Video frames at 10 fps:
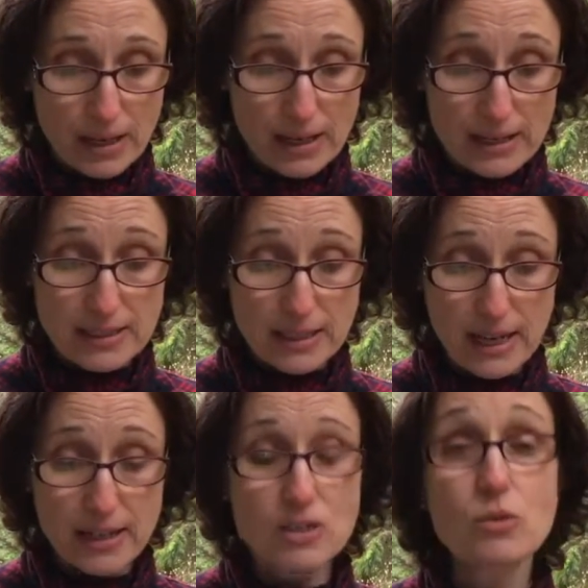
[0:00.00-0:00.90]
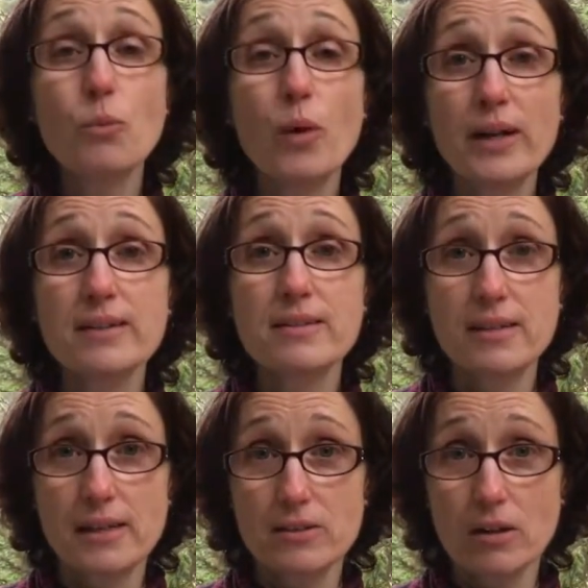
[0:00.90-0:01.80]
indicates 1 in
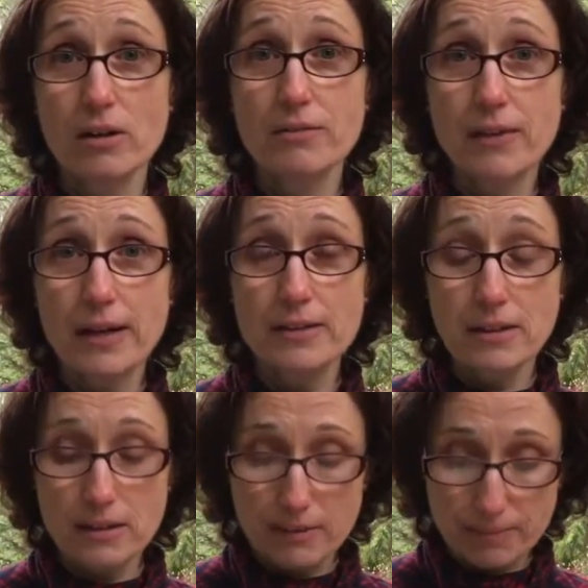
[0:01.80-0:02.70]
6 are affected.